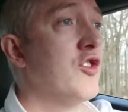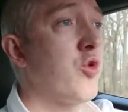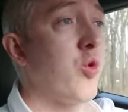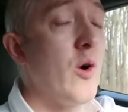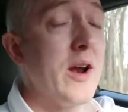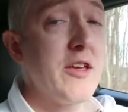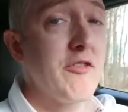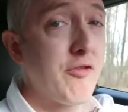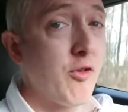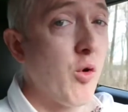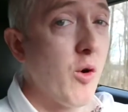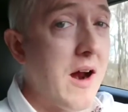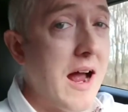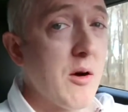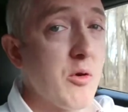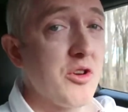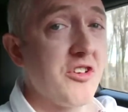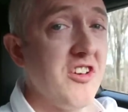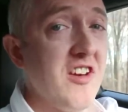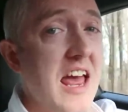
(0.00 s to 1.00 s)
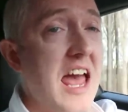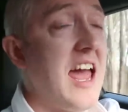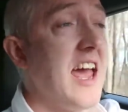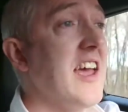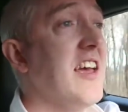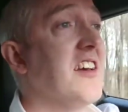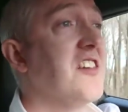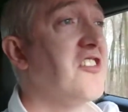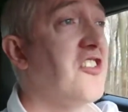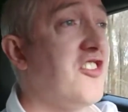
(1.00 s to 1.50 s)
24 hours a
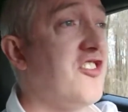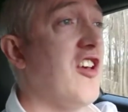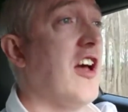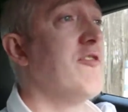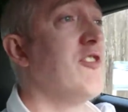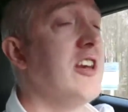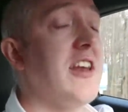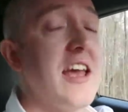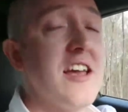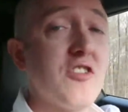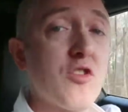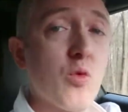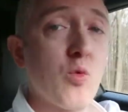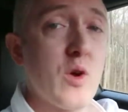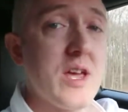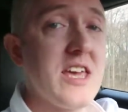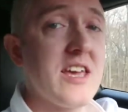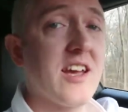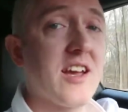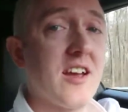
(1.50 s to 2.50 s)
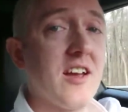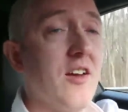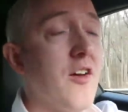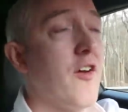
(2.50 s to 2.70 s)
day, 7 days a week,